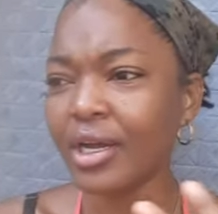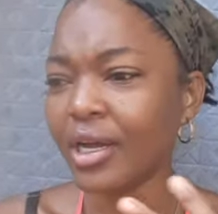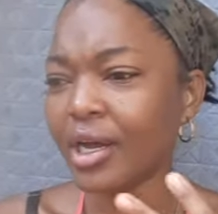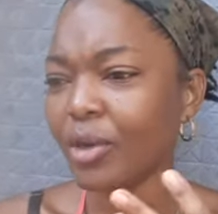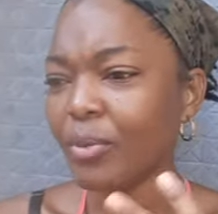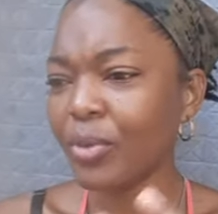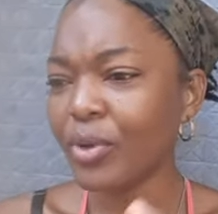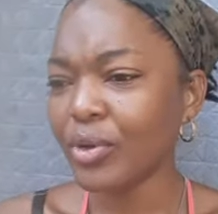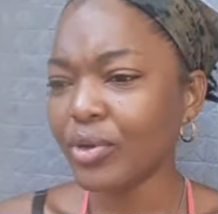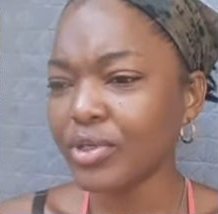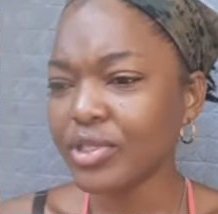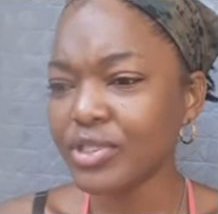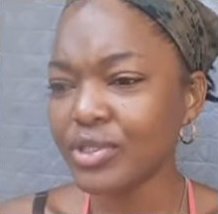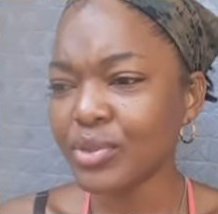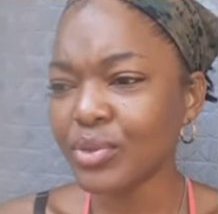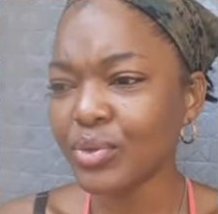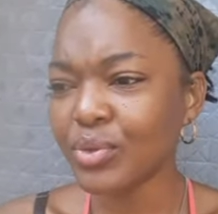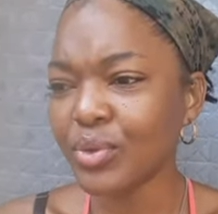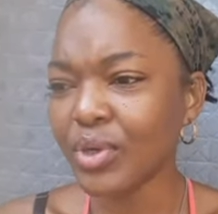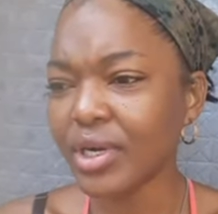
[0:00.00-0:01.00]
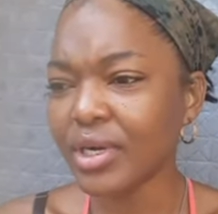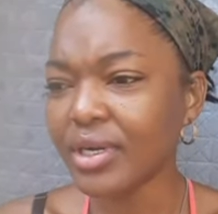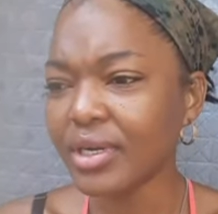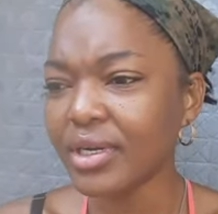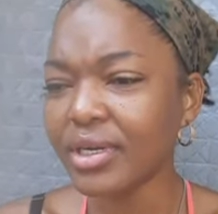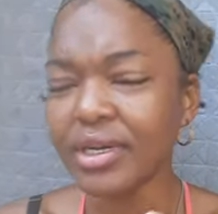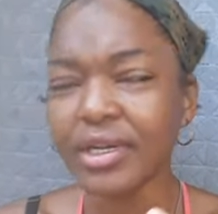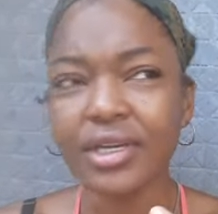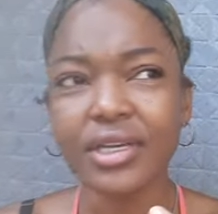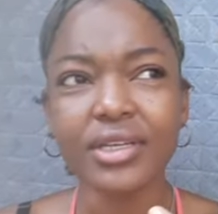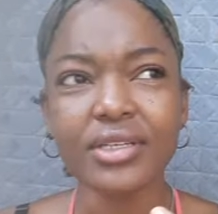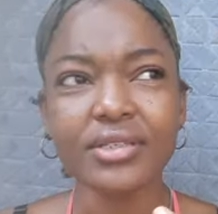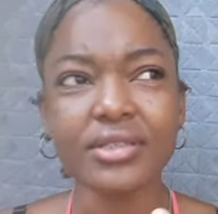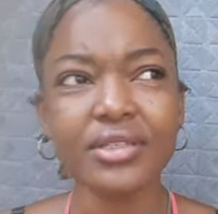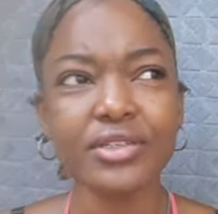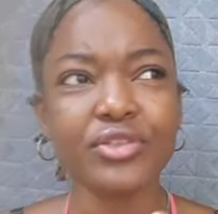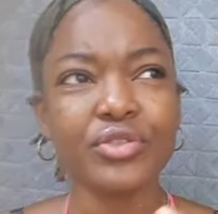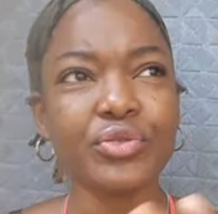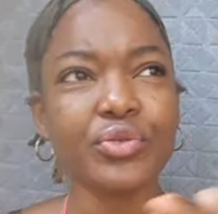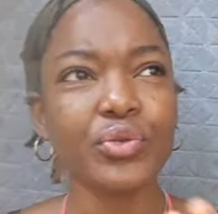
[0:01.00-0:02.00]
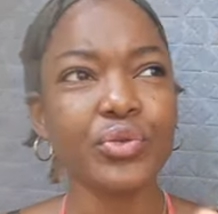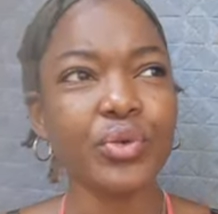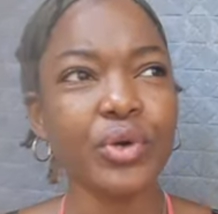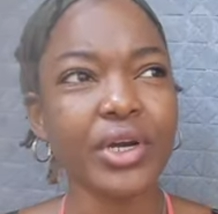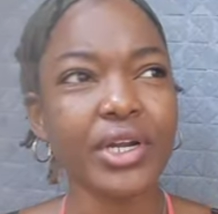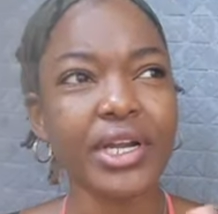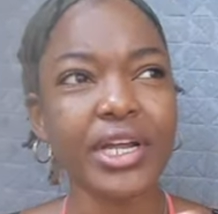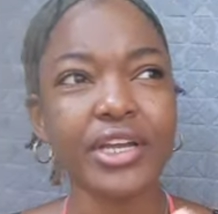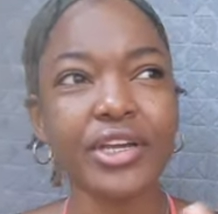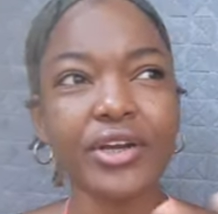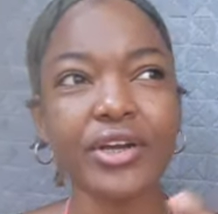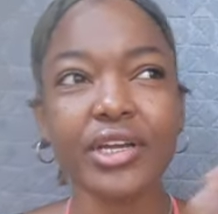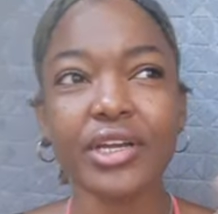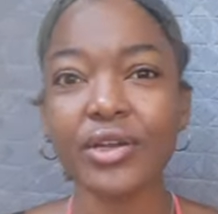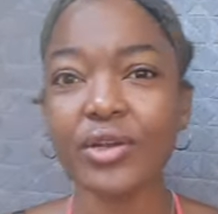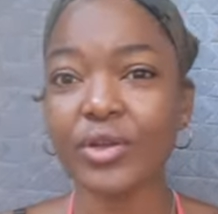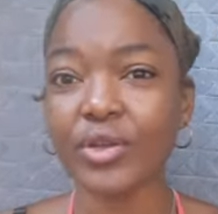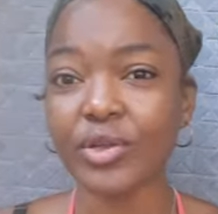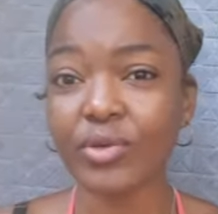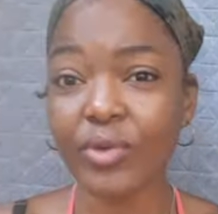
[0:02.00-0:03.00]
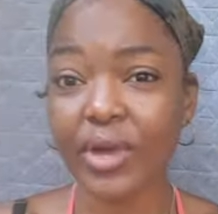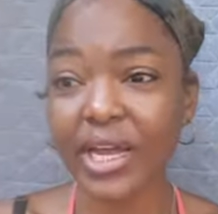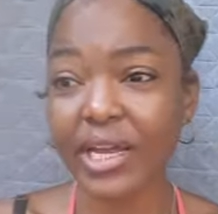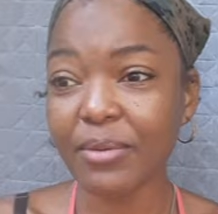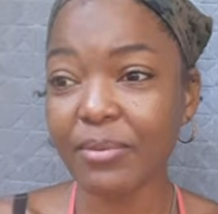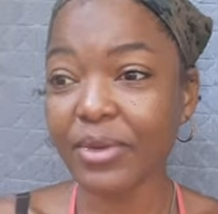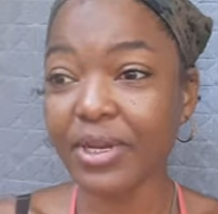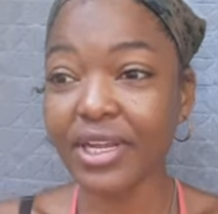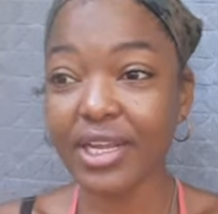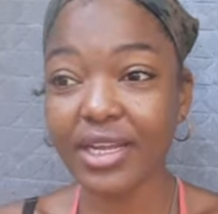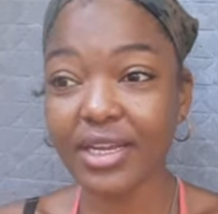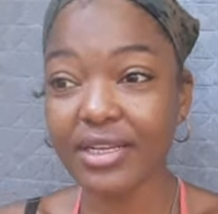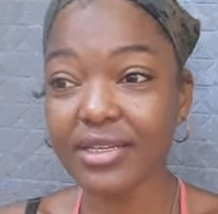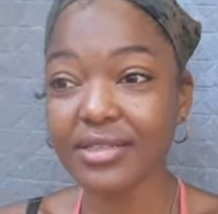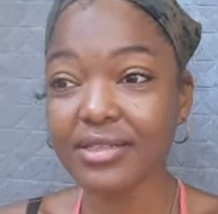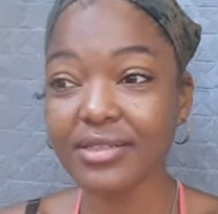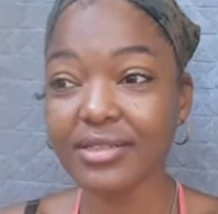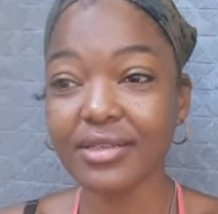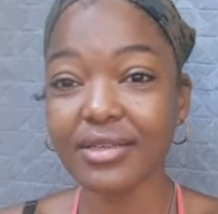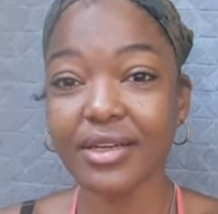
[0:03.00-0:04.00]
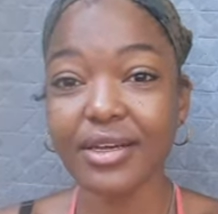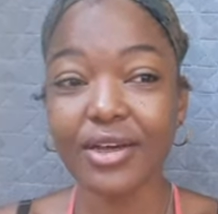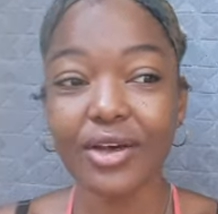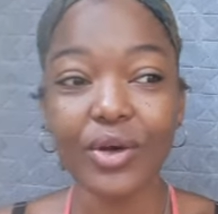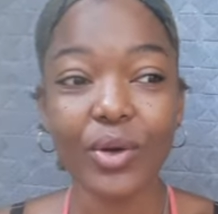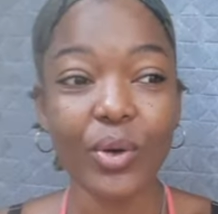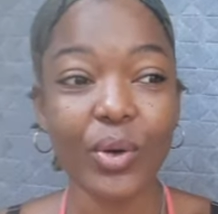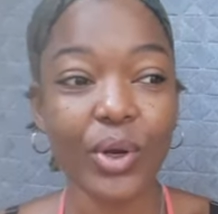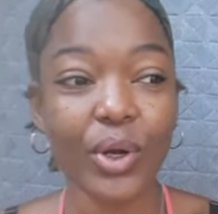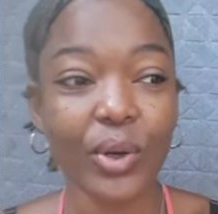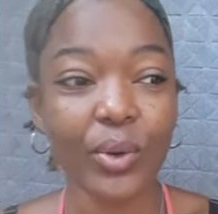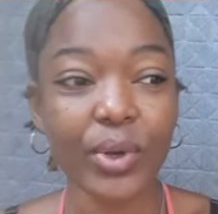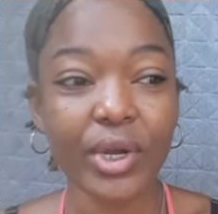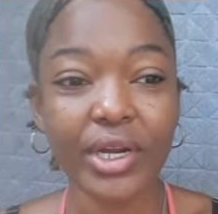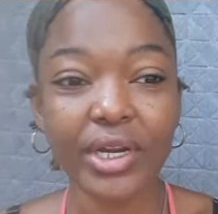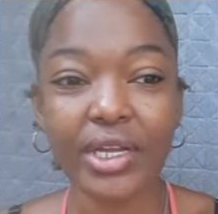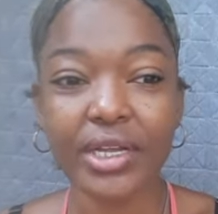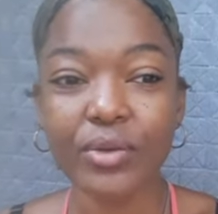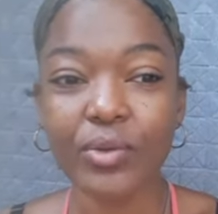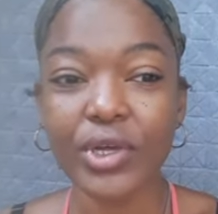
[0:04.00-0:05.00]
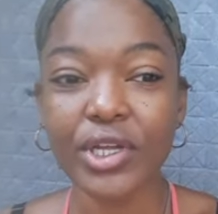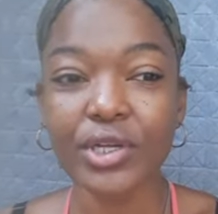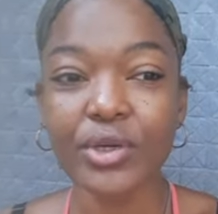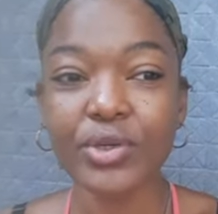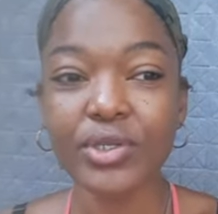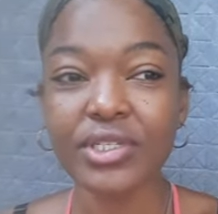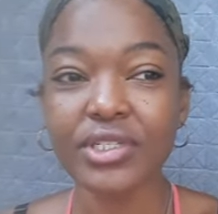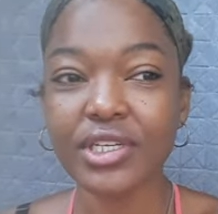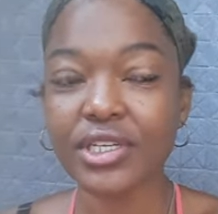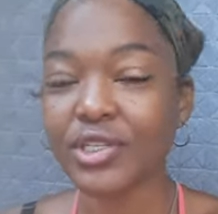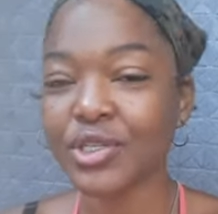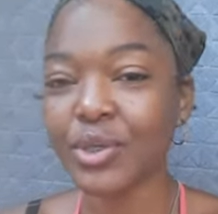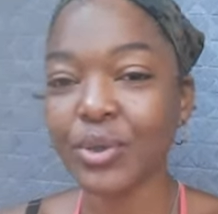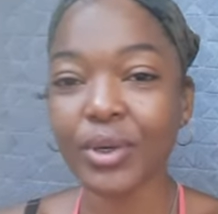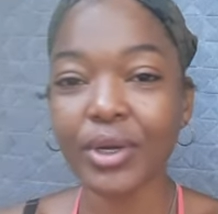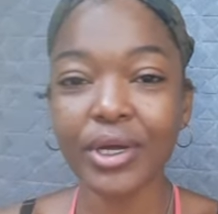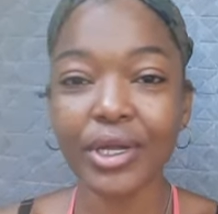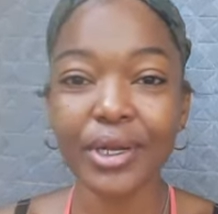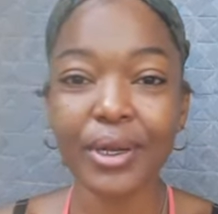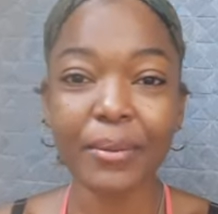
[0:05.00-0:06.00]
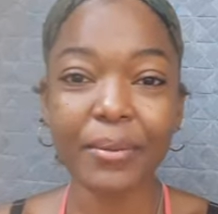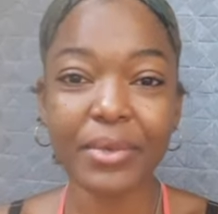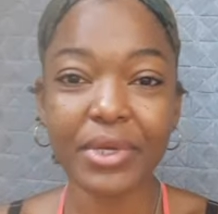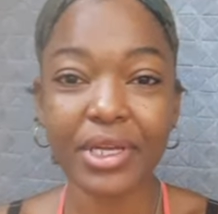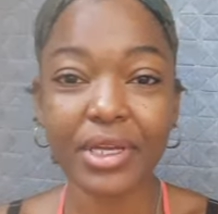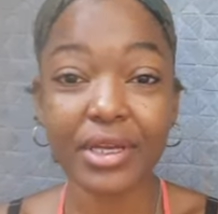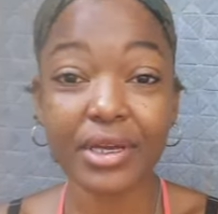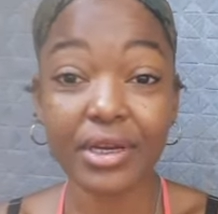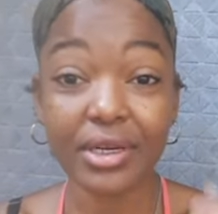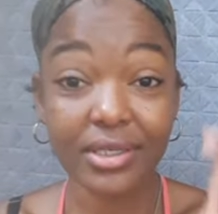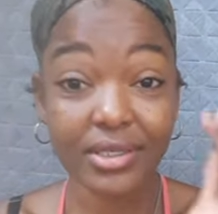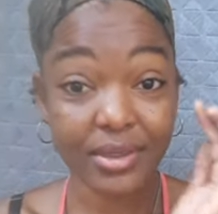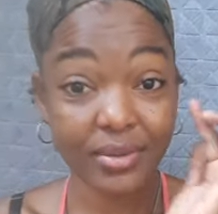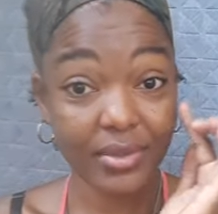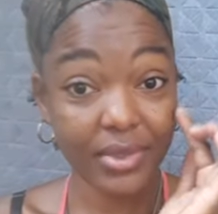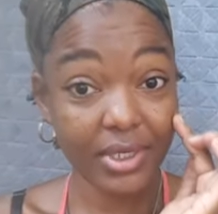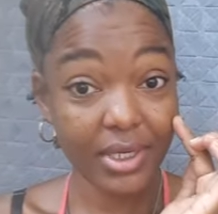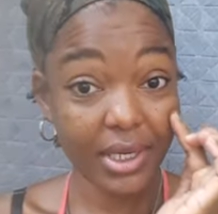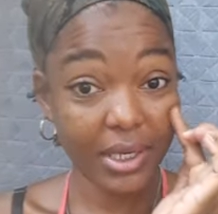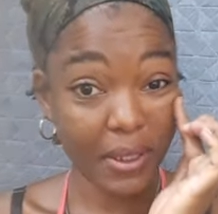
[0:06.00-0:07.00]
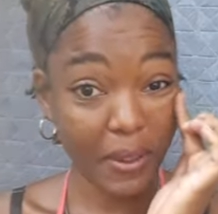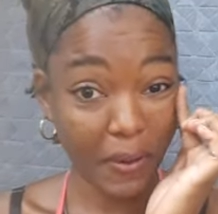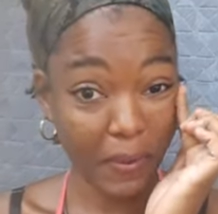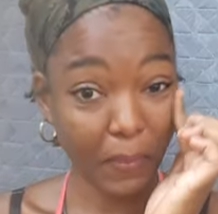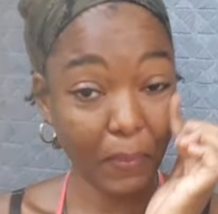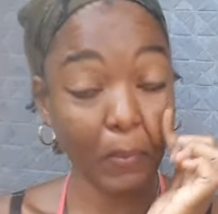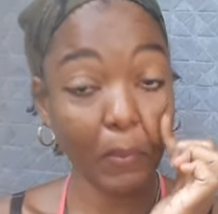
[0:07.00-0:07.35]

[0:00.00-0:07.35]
about you or isn't true or that you're in the right place or where they where you said you're gonna be or something like that.